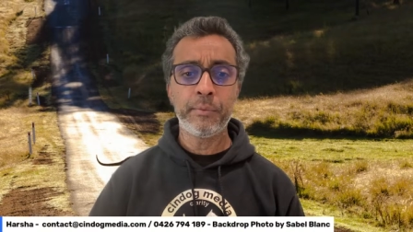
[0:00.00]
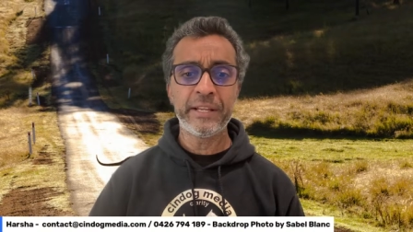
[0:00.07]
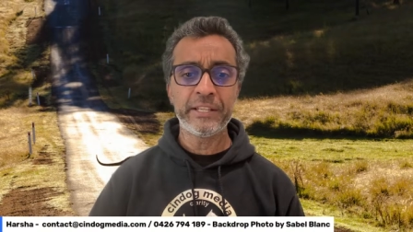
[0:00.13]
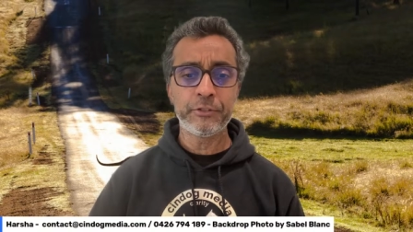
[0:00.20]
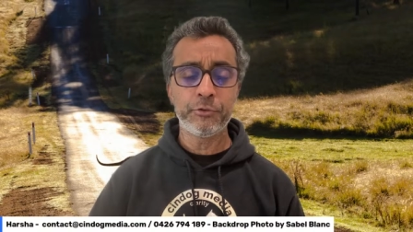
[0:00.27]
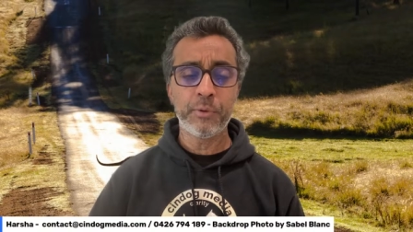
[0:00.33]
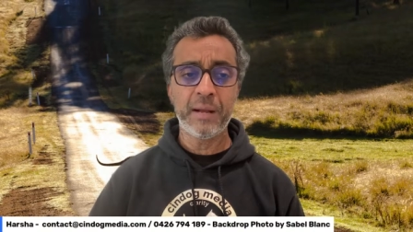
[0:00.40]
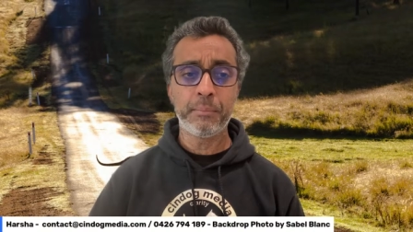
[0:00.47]
when
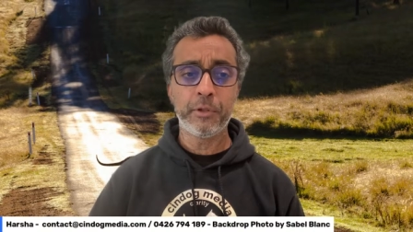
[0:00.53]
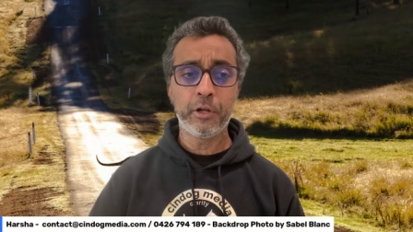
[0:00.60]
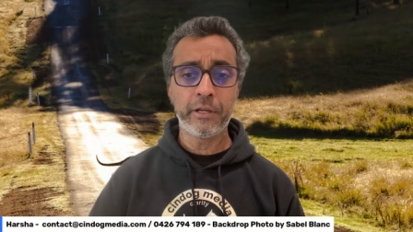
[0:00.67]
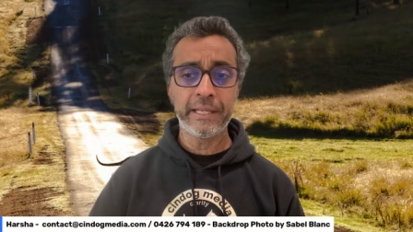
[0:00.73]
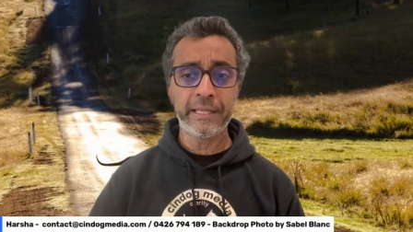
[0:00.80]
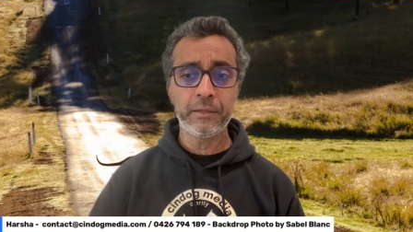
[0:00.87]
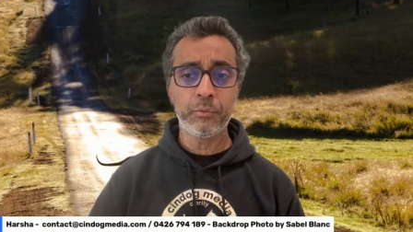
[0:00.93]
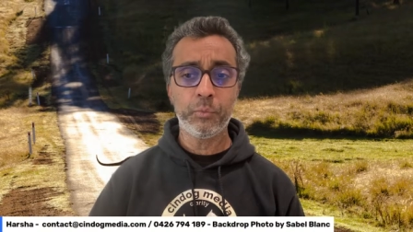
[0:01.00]
you are
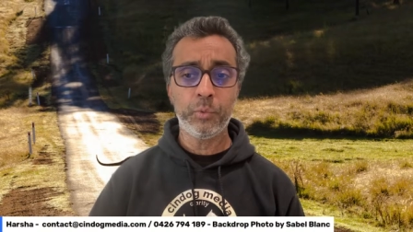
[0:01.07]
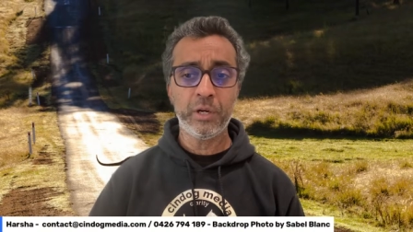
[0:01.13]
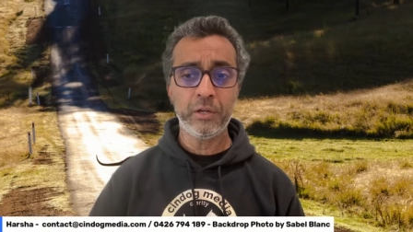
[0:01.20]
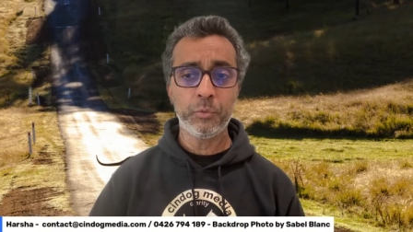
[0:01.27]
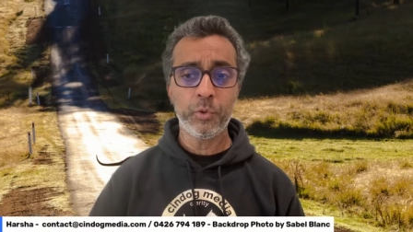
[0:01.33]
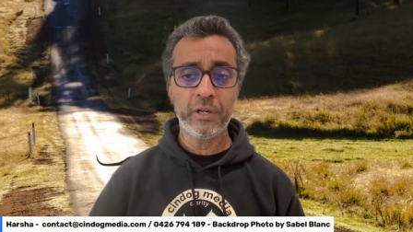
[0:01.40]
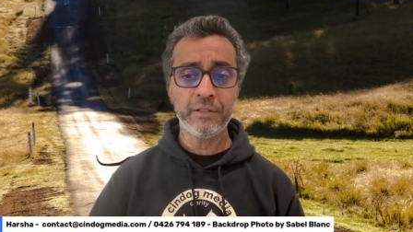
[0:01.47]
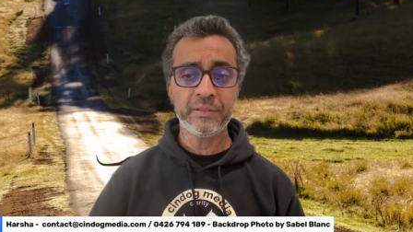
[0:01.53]
blogging? What
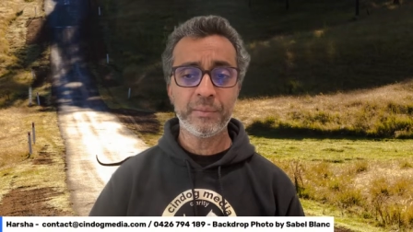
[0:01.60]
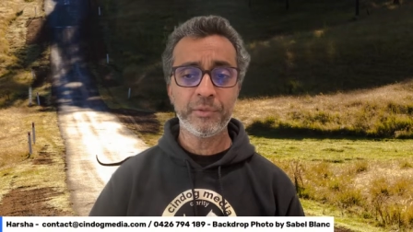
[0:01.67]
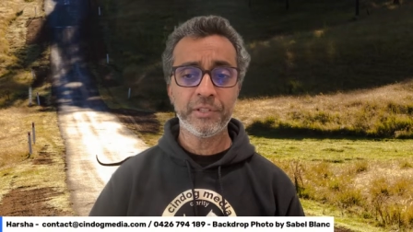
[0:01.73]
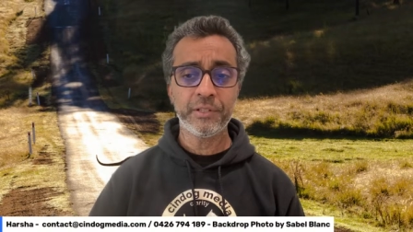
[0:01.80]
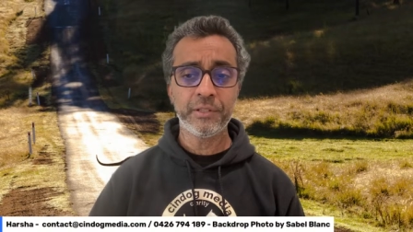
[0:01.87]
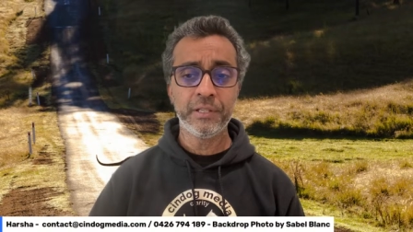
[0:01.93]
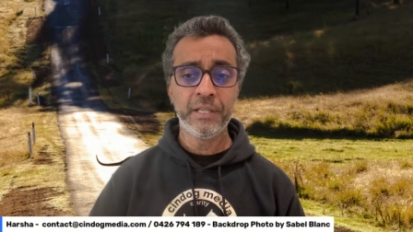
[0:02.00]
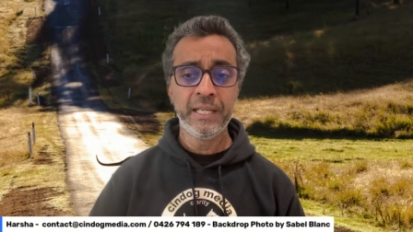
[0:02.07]
are some of
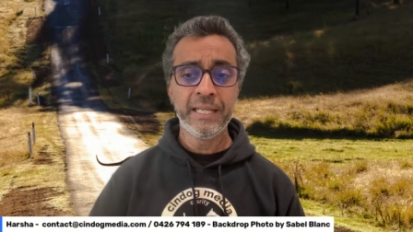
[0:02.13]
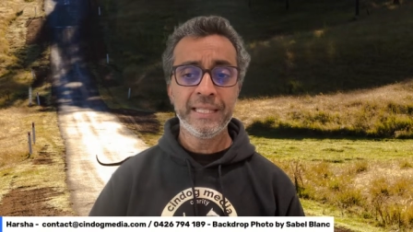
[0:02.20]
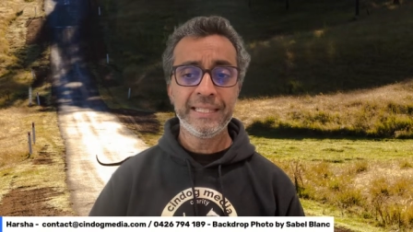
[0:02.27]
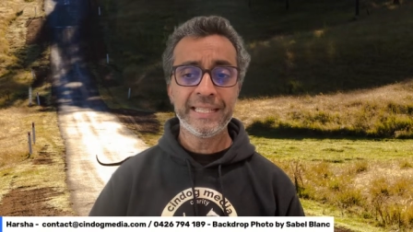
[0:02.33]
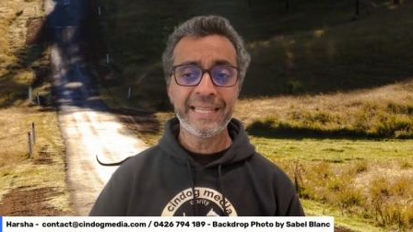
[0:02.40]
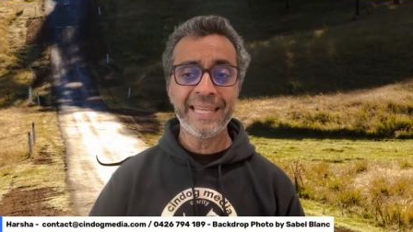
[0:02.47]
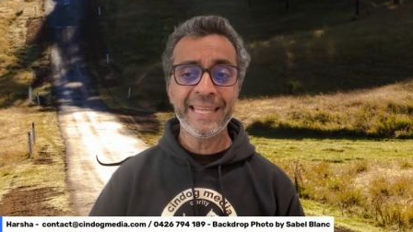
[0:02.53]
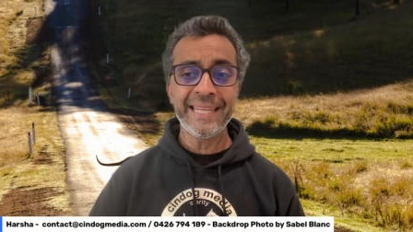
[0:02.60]
the
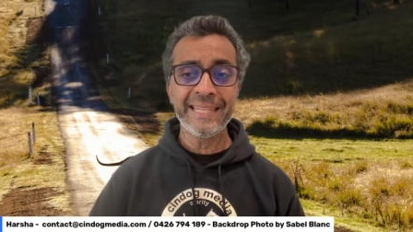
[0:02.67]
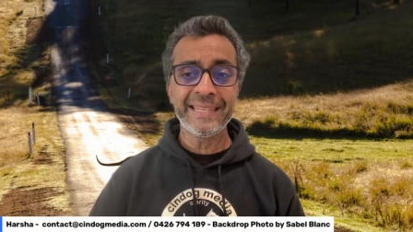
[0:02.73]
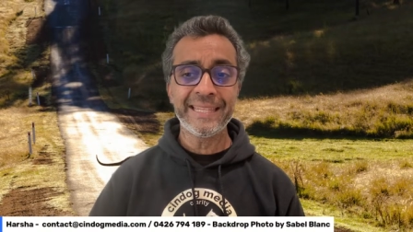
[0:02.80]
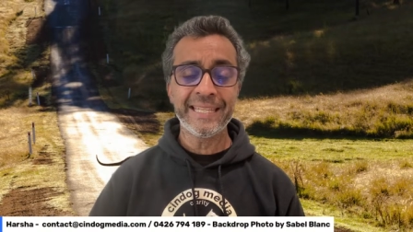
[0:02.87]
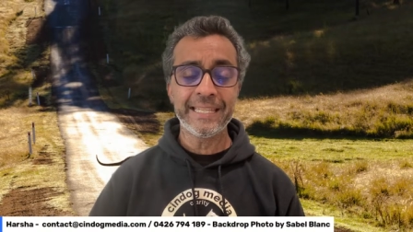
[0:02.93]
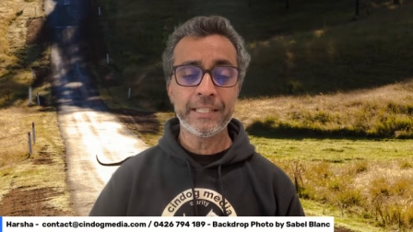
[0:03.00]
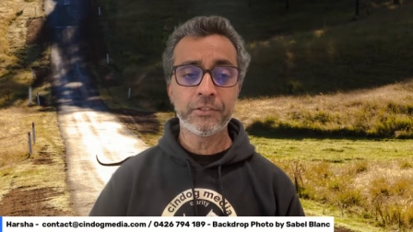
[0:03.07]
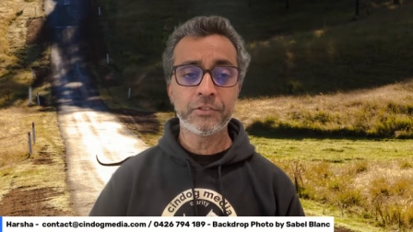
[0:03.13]
key
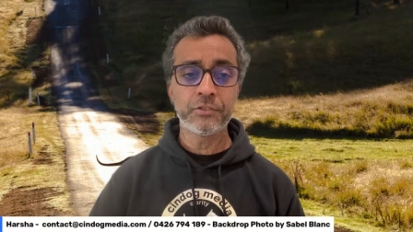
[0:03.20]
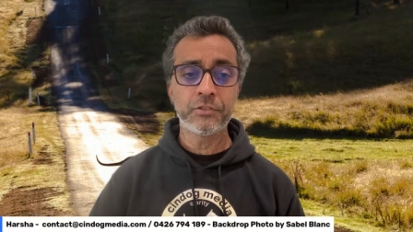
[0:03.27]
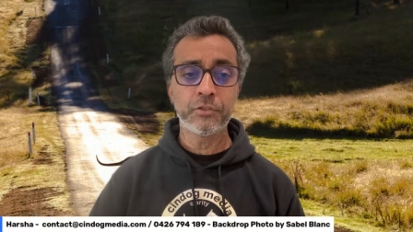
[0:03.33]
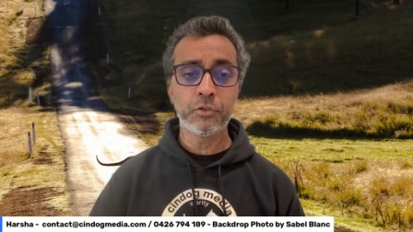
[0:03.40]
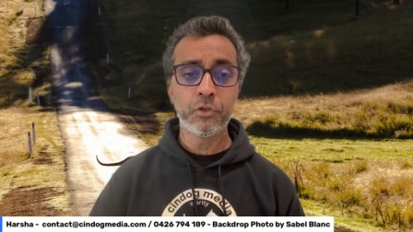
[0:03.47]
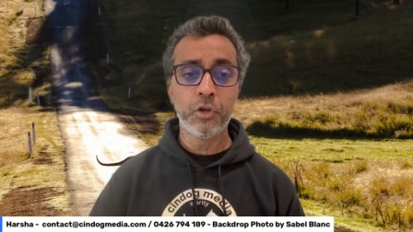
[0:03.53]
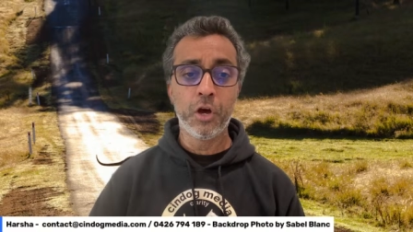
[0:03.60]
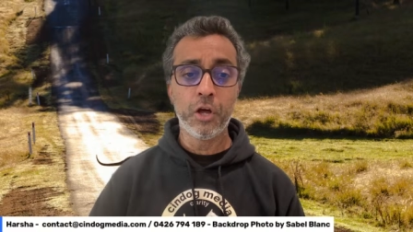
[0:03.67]
things
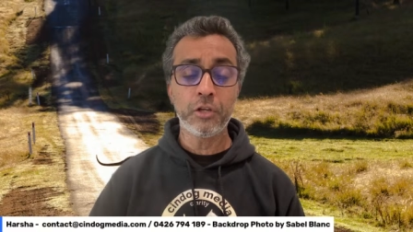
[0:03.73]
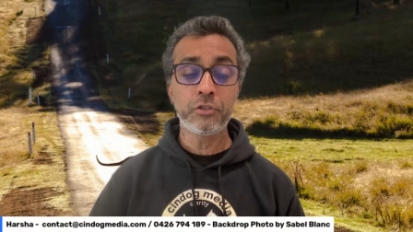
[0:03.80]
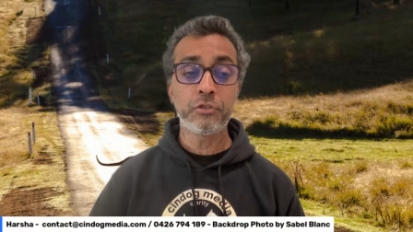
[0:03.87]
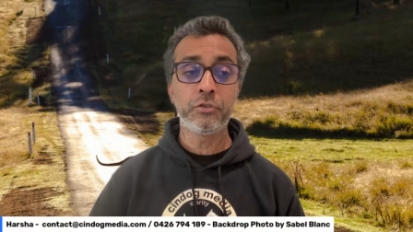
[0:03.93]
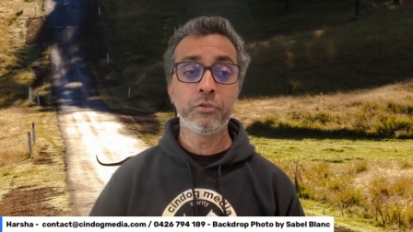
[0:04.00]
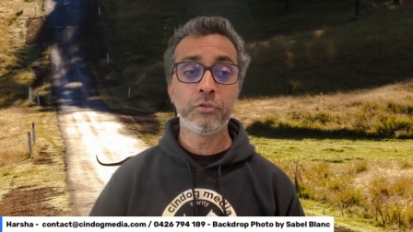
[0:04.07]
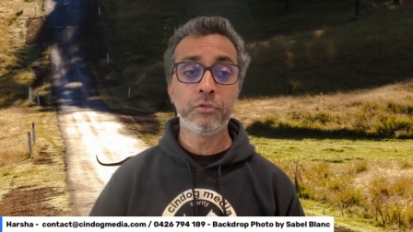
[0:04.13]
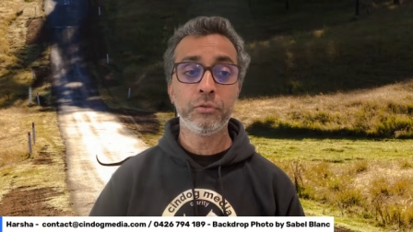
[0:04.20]
not
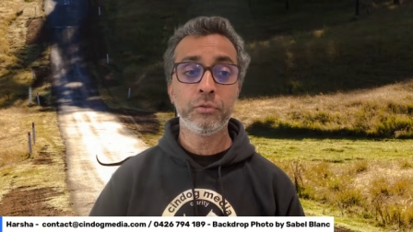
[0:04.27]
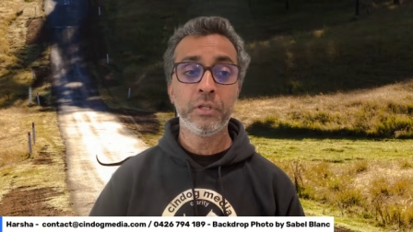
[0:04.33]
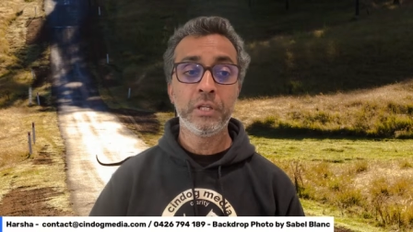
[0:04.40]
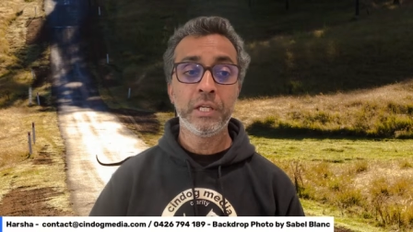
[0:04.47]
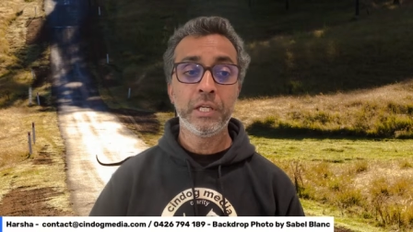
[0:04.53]
to